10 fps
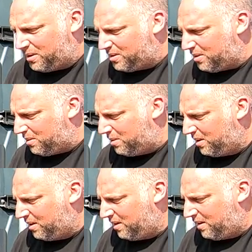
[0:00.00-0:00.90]
So
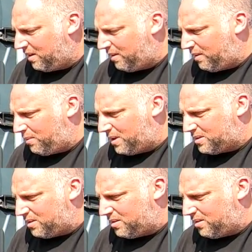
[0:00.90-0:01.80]
uh, it
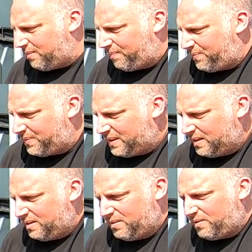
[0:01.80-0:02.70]
wasn't
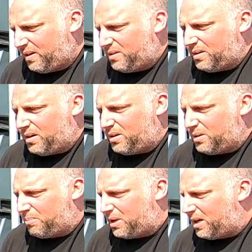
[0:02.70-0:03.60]
under a
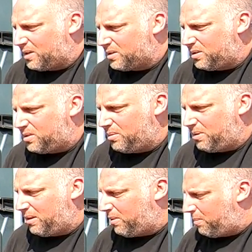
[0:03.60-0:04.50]
hundred bucks. You should
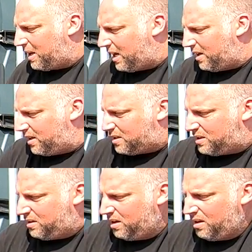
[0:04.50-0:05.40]
be able to buy an,
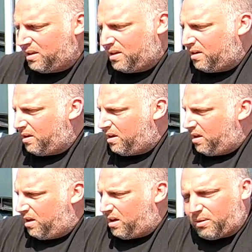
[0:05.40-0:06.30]

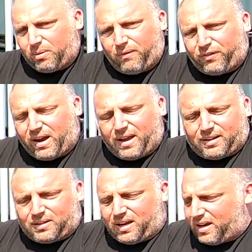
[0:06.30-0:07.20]
a roof rack
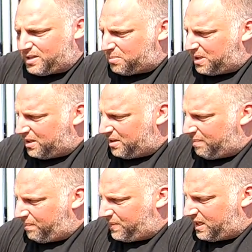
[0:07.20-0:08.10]
attachment.
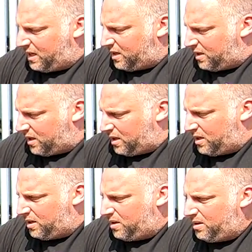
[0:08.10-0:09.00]
And uh,
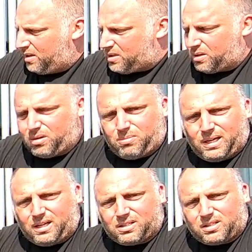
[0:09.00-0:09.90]
it's a good
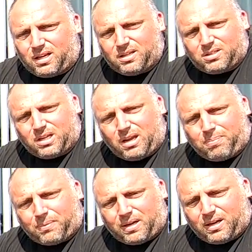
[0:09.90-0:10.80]
way to stay in
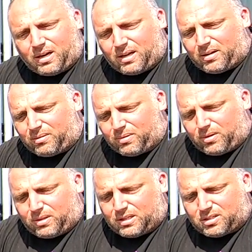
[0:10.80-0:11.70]
shape while you're out on the
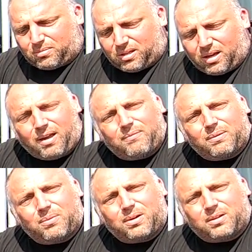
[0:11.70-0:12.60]
road. That's something I've
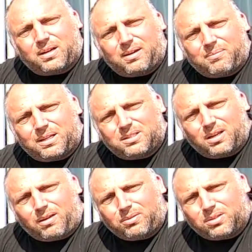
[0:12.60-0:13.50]
been working on myself.